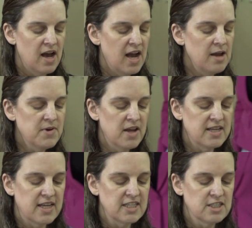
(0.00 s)
I am not
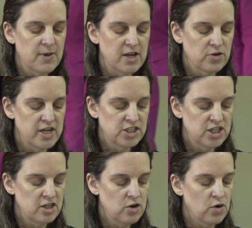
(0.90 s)
against
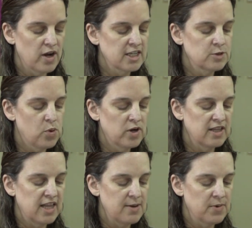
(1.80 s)
migration or
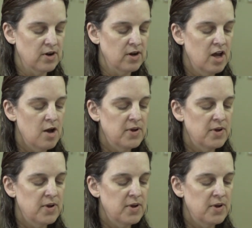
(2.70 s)
exporting labor,